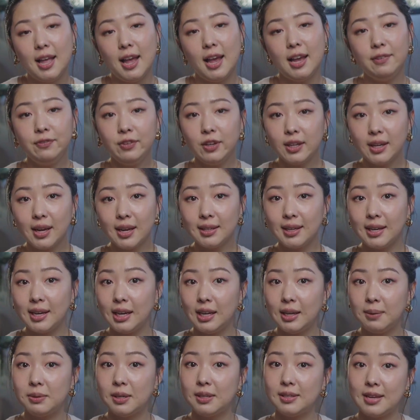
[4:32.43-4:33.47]
If you can
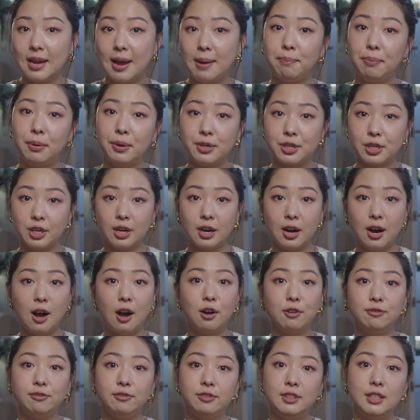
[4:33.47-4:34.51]
keep the temperature
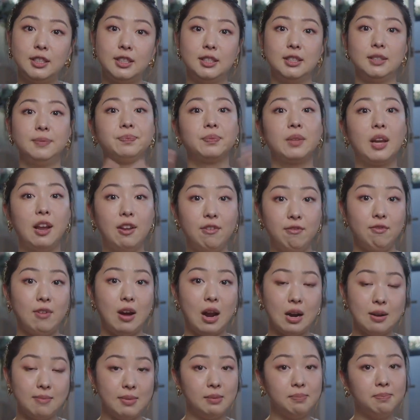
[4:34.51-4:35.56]
of the
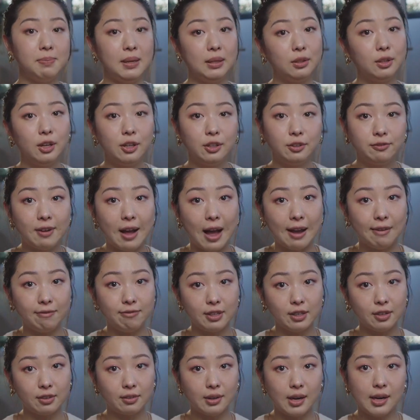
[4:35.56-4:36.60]
environment below 5
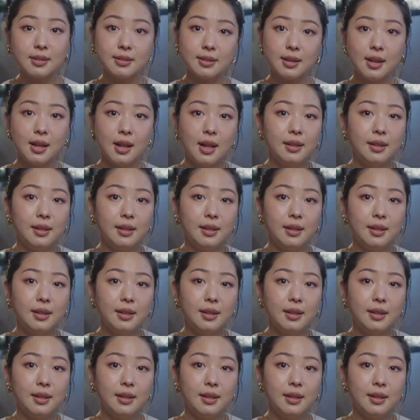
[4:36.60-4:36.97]
degrees,